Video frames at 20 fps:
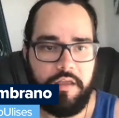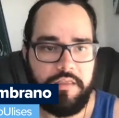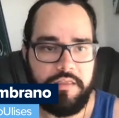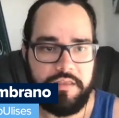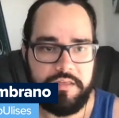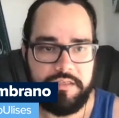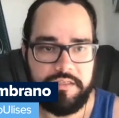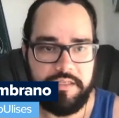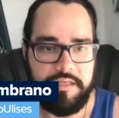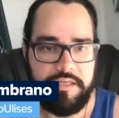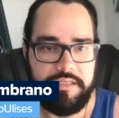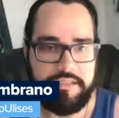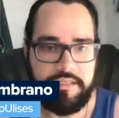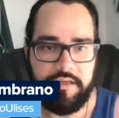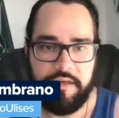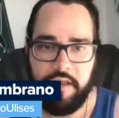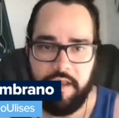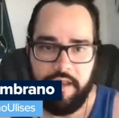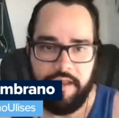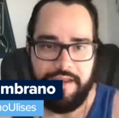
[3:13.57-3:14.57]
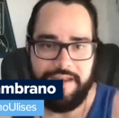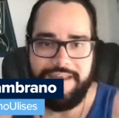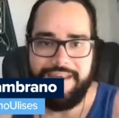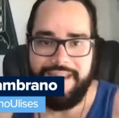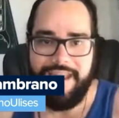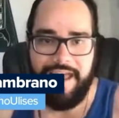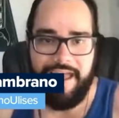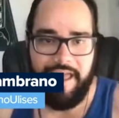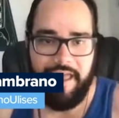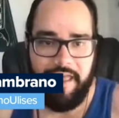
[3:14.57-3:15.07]
in the season.
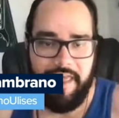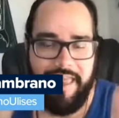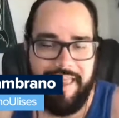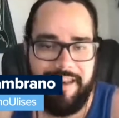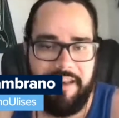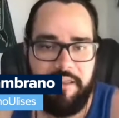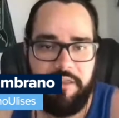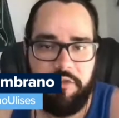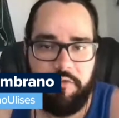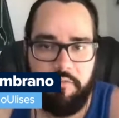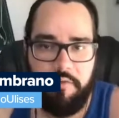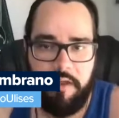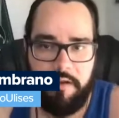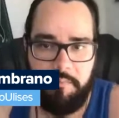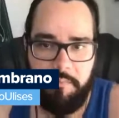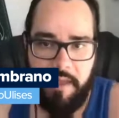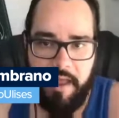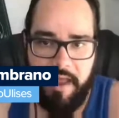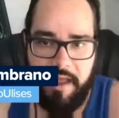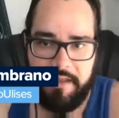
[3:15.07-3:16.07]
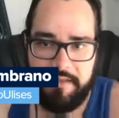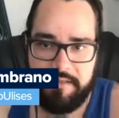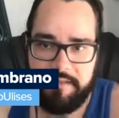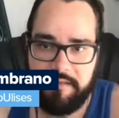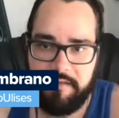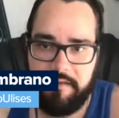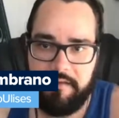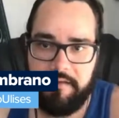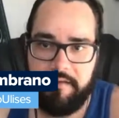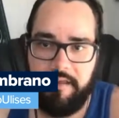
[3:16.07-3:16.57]
Not 83
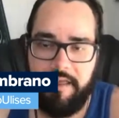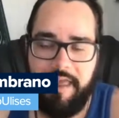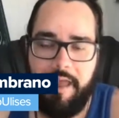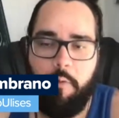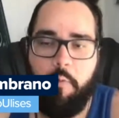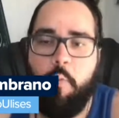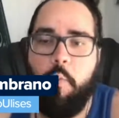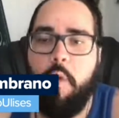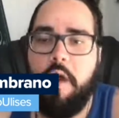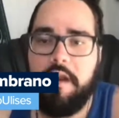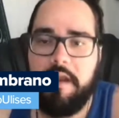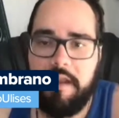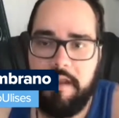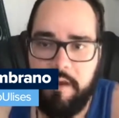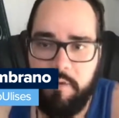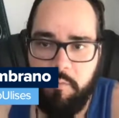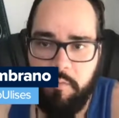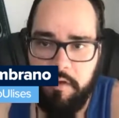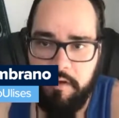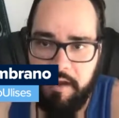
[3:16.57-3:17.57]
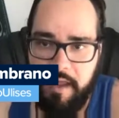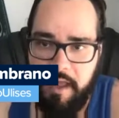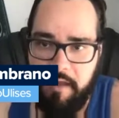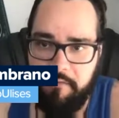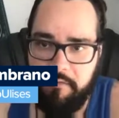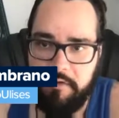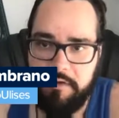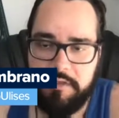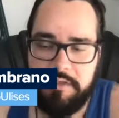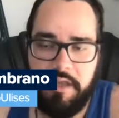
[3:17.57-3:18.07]
at-bats, 181
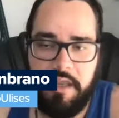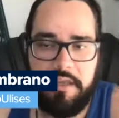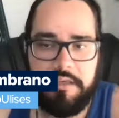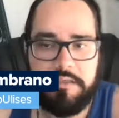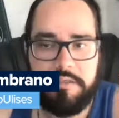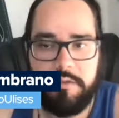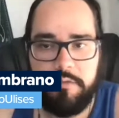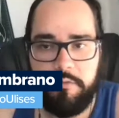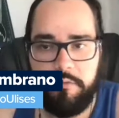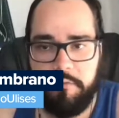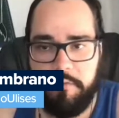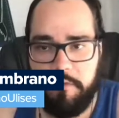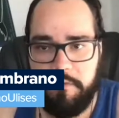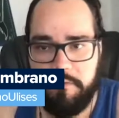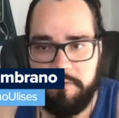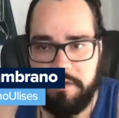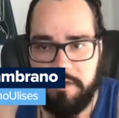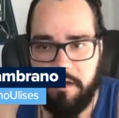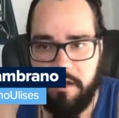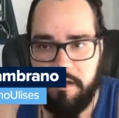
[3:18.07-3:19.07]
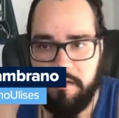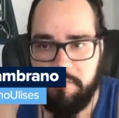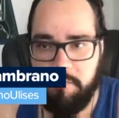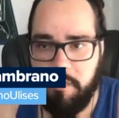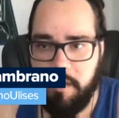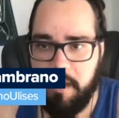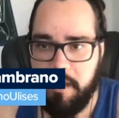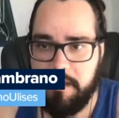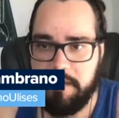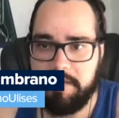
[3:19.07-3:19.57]
average, a 250 on
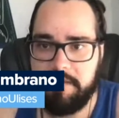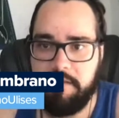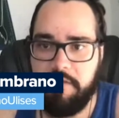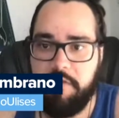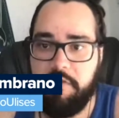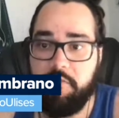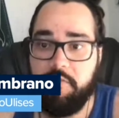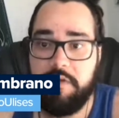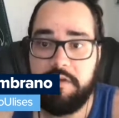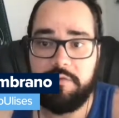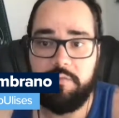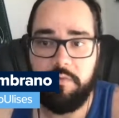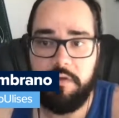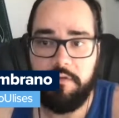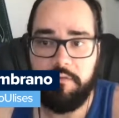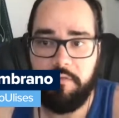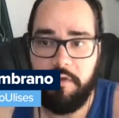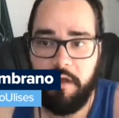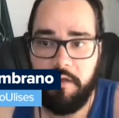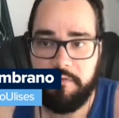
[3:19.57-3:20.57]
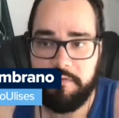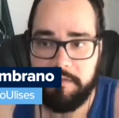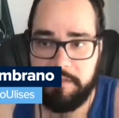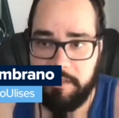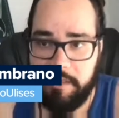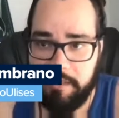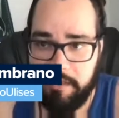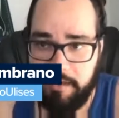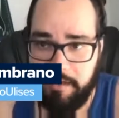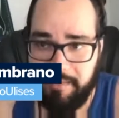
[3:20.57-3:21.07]
base, 325
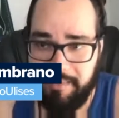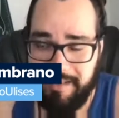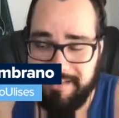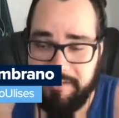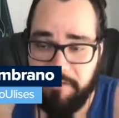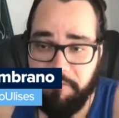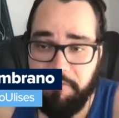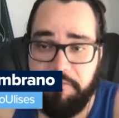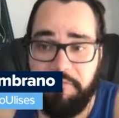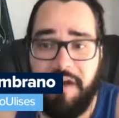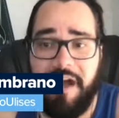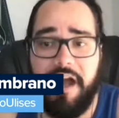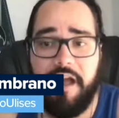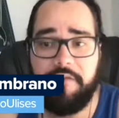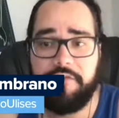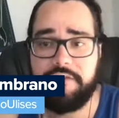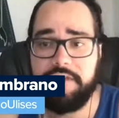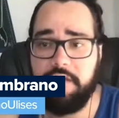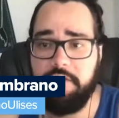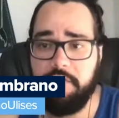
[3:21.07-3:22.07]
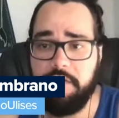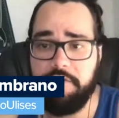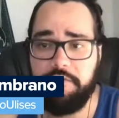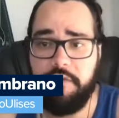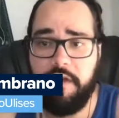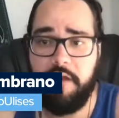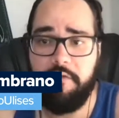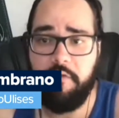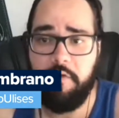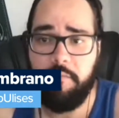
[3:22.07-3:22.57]
slugging. That's a
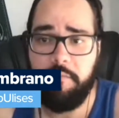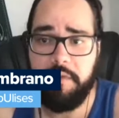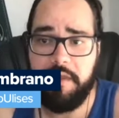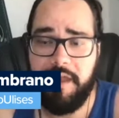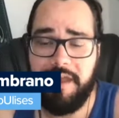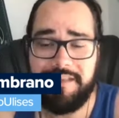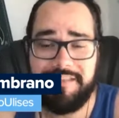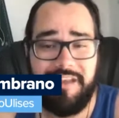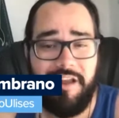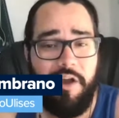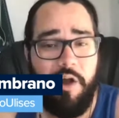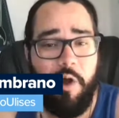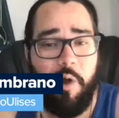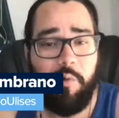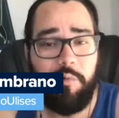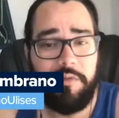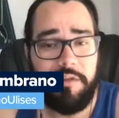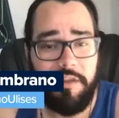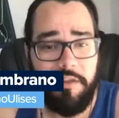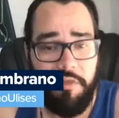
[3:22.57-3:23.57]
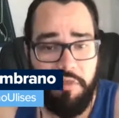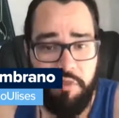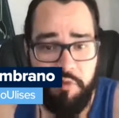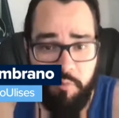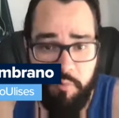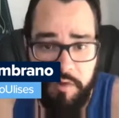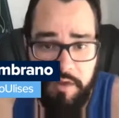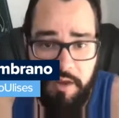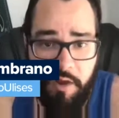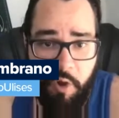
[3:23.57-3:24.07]
575 OPS, only
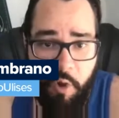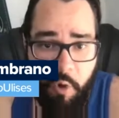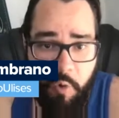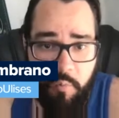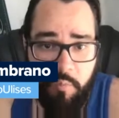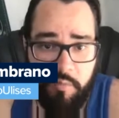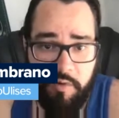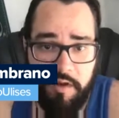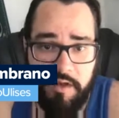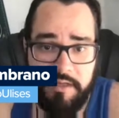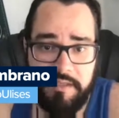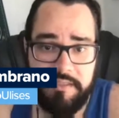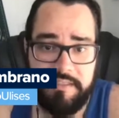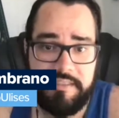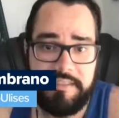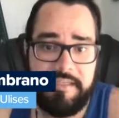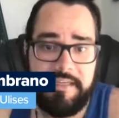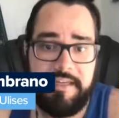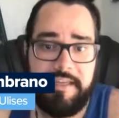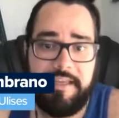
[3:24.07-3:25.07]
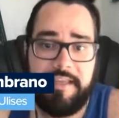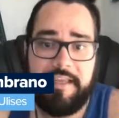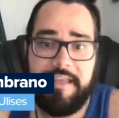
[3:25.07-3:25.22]
3 home runs.